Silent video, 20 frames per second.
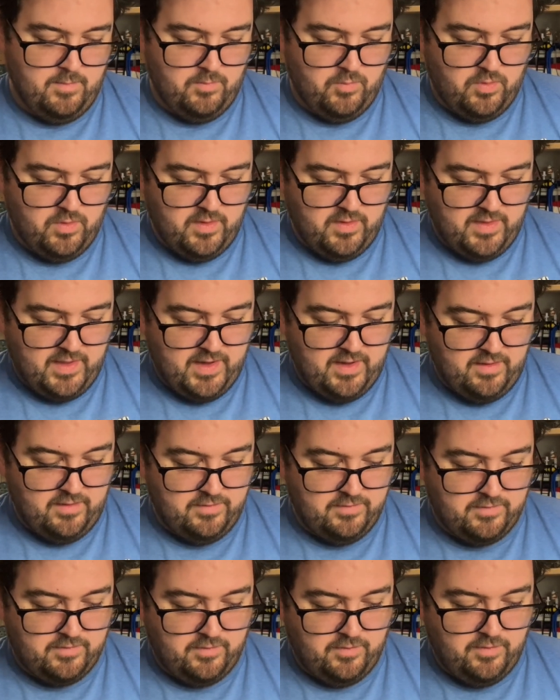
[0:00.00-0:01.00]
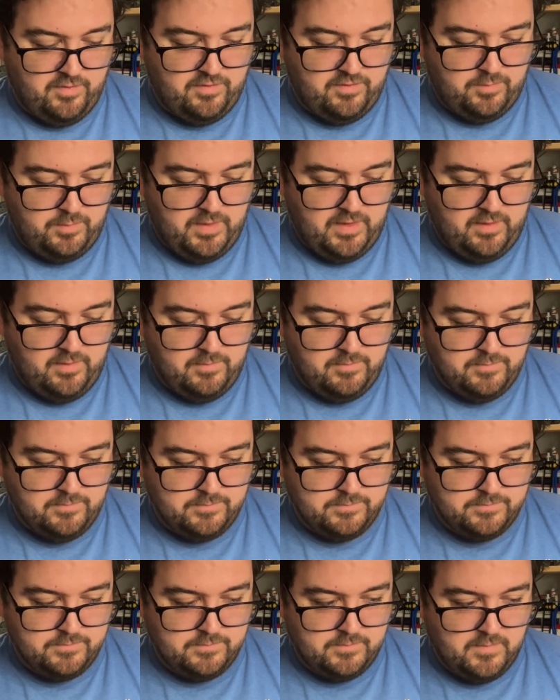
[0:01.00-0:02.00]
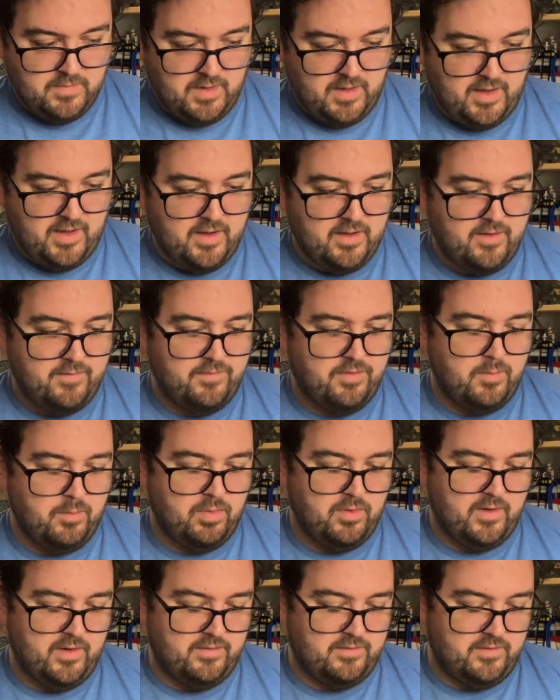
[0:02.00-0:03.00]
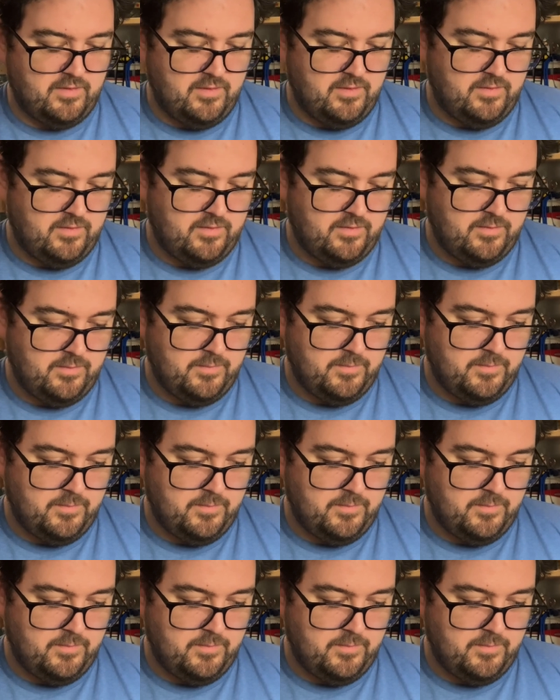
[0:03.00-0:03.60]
Boy, that is crispy, hot off the presses.